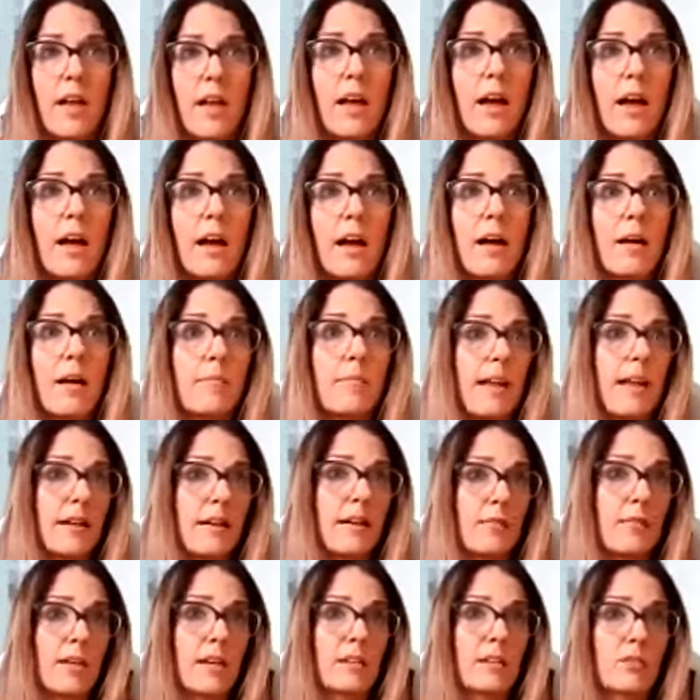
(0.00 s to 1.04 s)

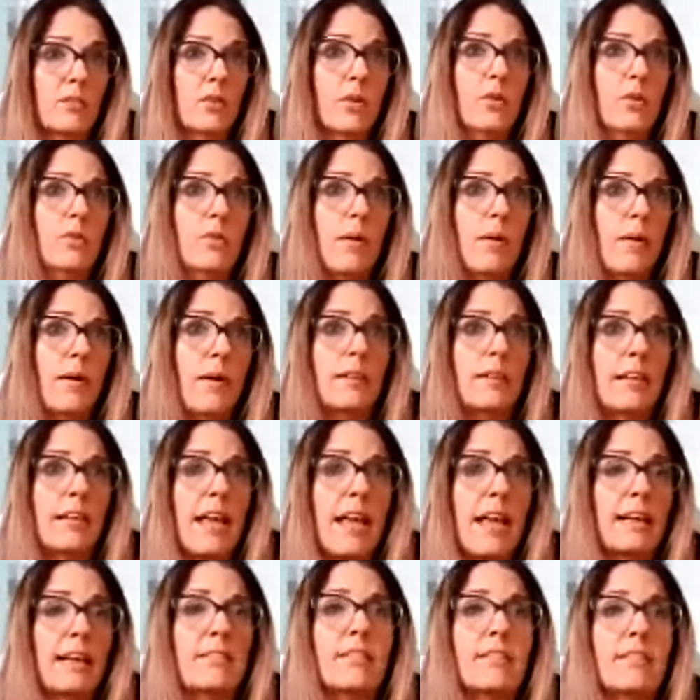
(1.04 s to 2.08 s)
like I told you about the
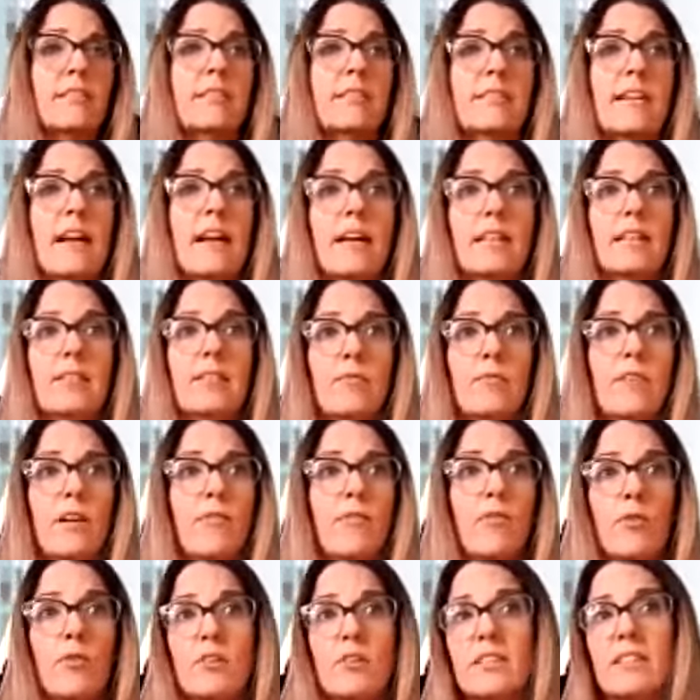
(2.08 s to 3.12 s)
exercise of the
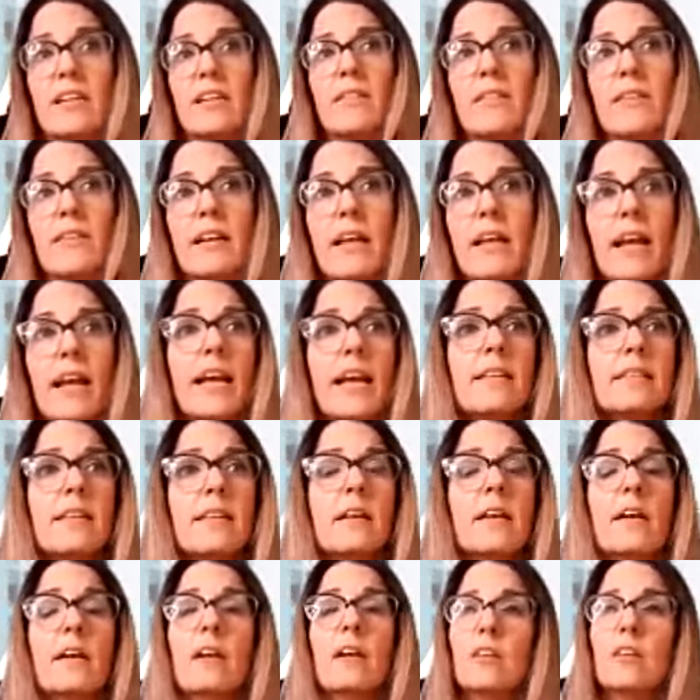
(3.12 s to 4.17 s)
4-7-8,
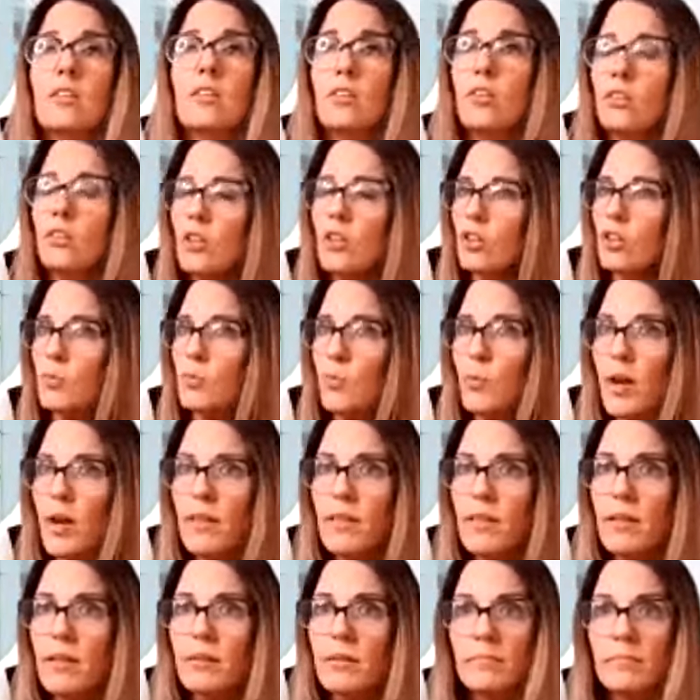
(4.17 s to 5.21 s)
you know, just breathe
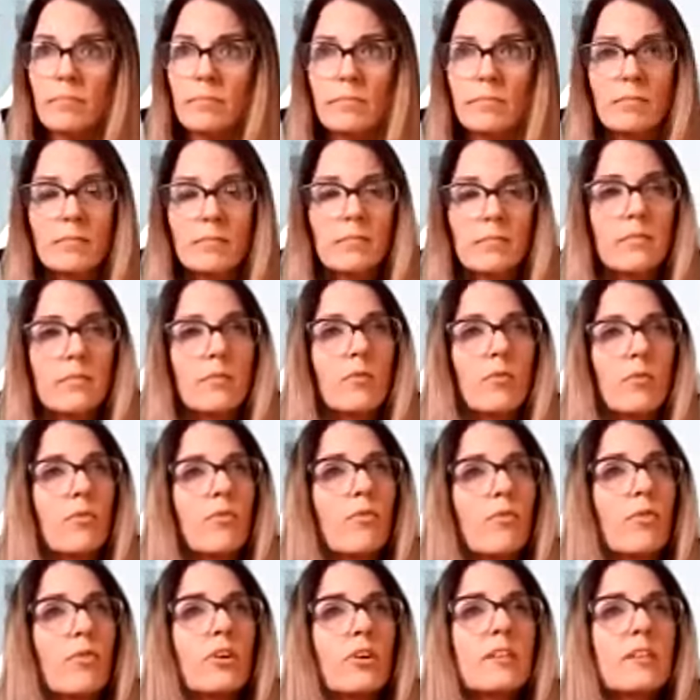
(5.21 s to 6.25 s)

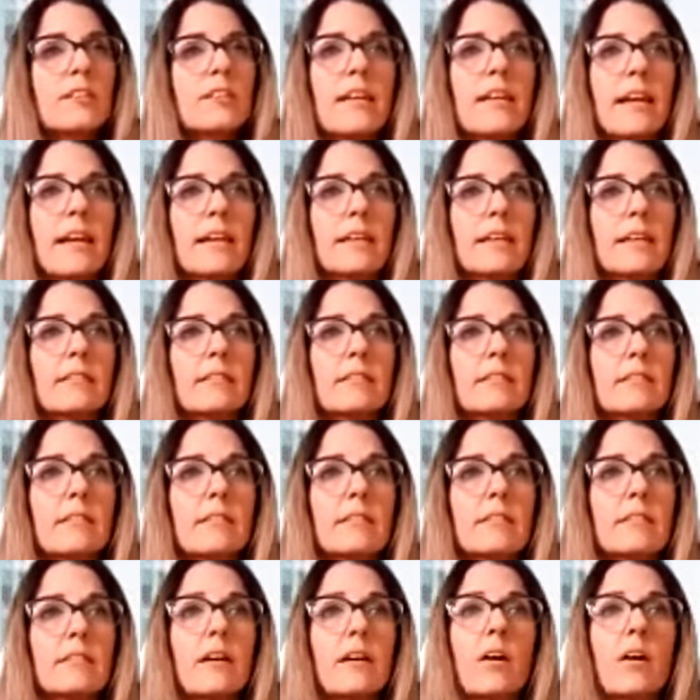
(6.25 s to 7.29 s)
4 seconds,
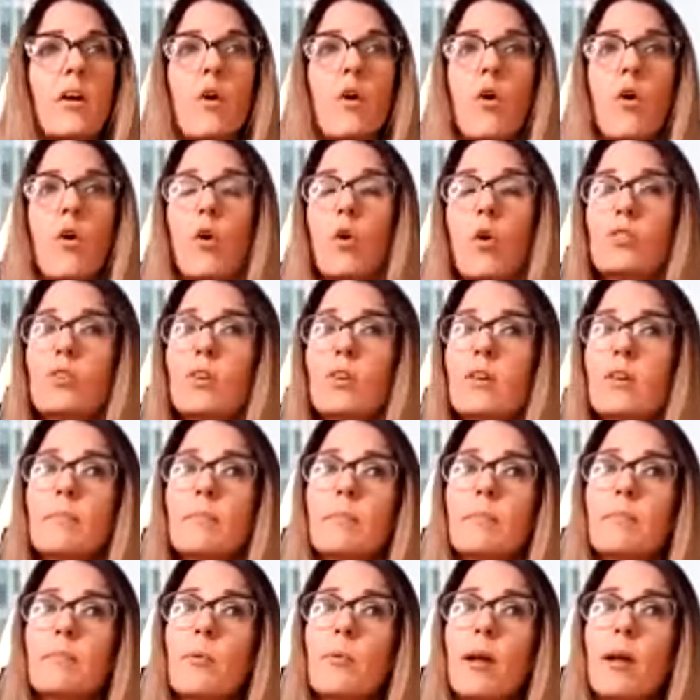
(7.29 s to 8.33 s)
hold your
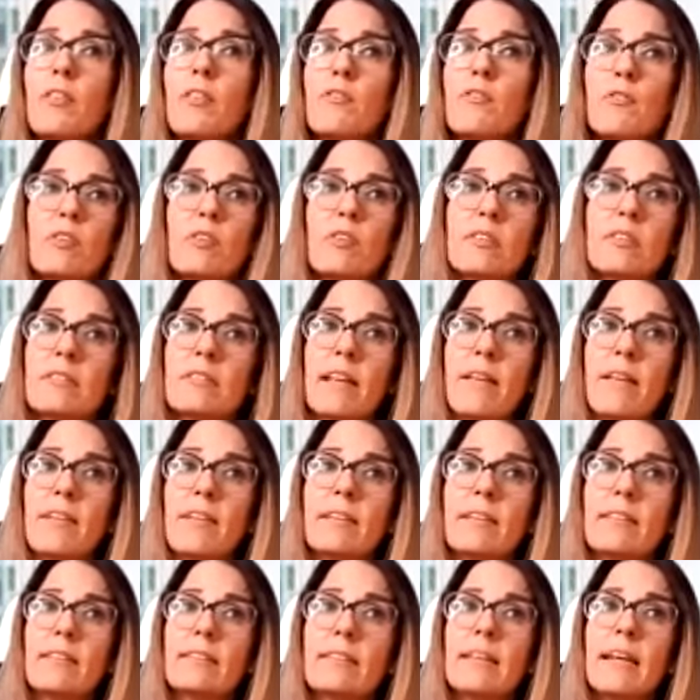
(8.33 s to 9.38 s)
breath for
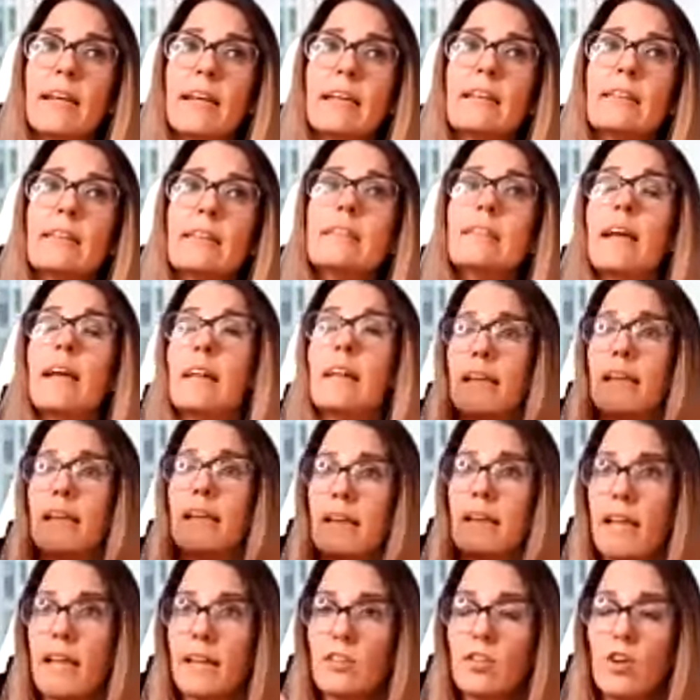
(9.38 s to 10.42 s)
7 seconds, and then
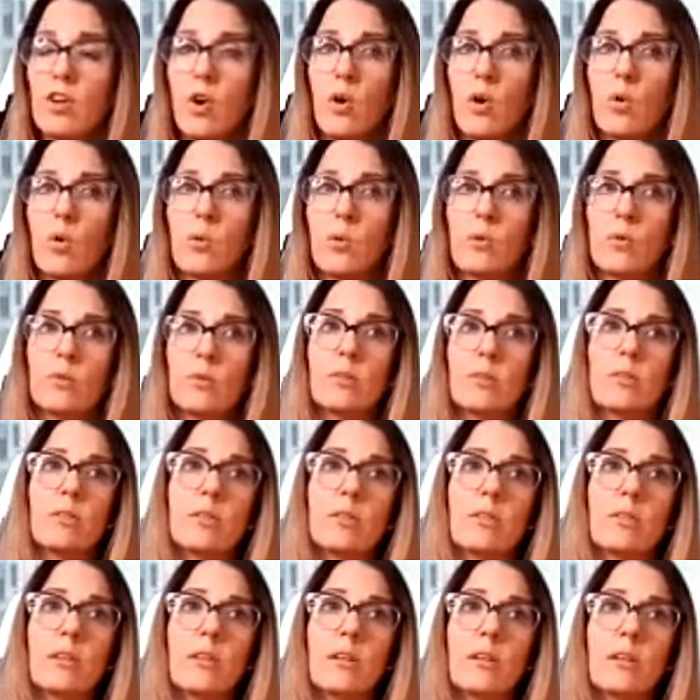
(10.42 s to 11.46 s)
let go
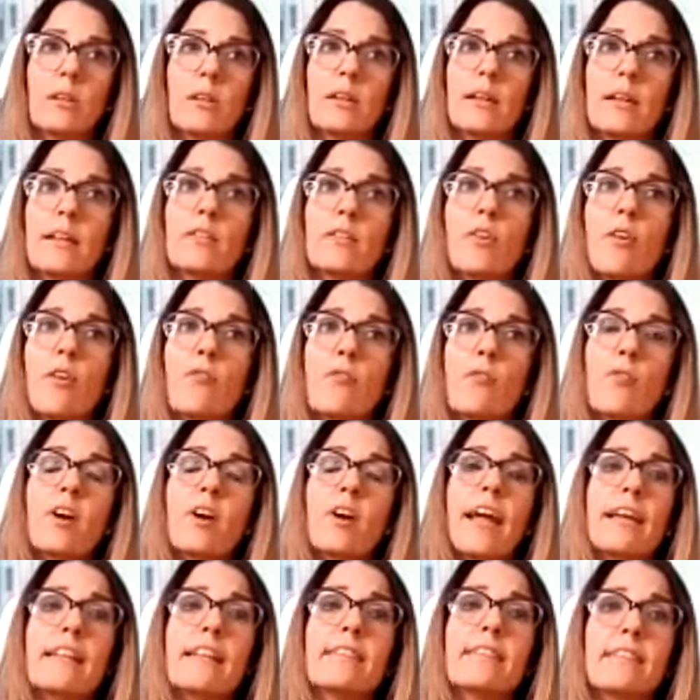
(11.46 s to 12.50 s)
for
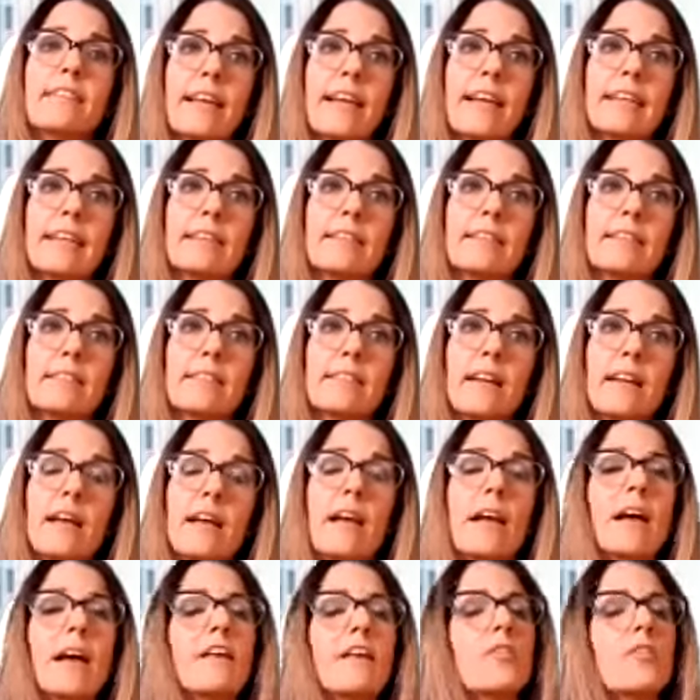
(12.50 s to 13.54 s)
8 seconds.
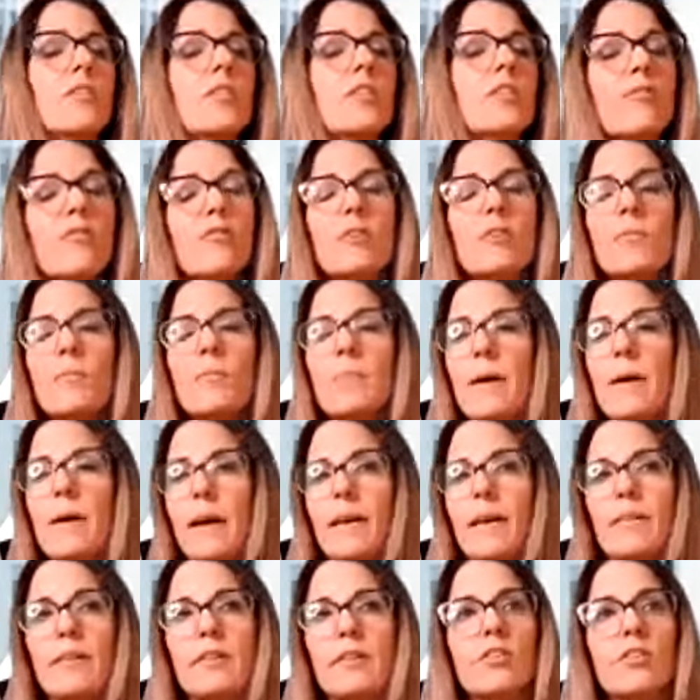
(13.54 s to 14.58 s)
And you're gonna feel
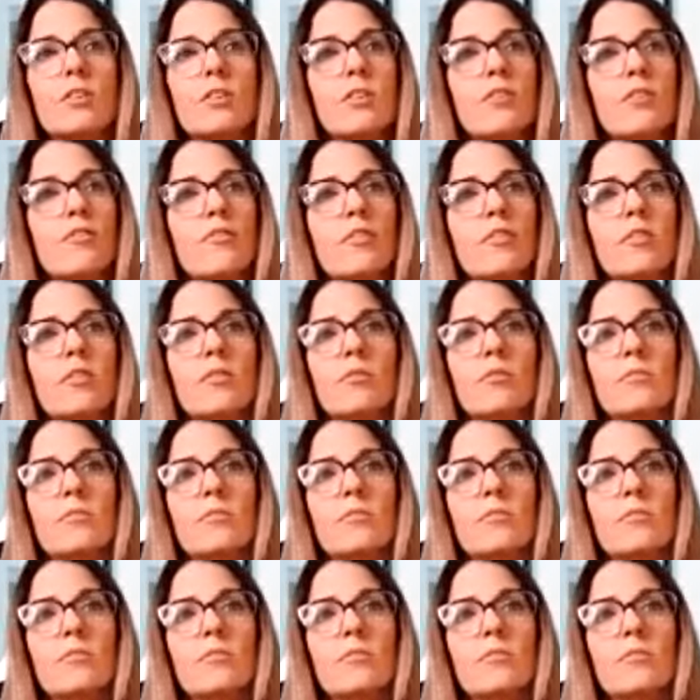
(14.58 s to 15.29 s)
better. You're gonna feel